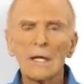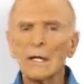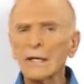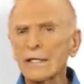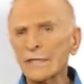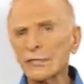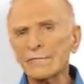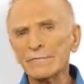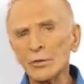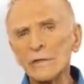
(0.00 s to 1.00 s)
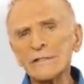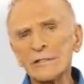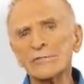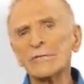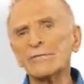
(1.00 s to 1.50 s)
Okay, there are 4
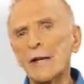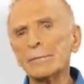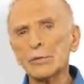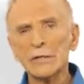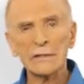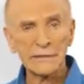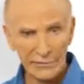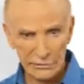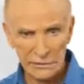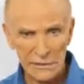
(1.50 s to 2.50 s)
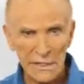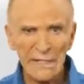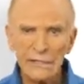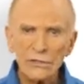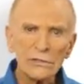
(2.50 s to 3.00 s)
different fat-burning levels.
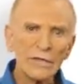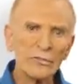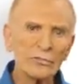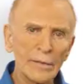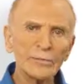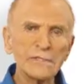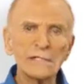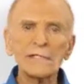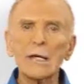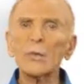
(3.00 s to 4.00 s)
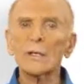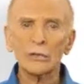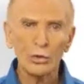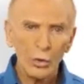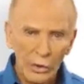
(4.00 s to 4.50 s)
Each level represents how well
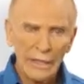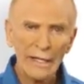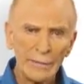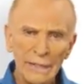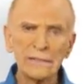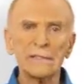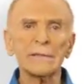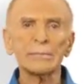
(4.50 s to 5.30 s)
your MAT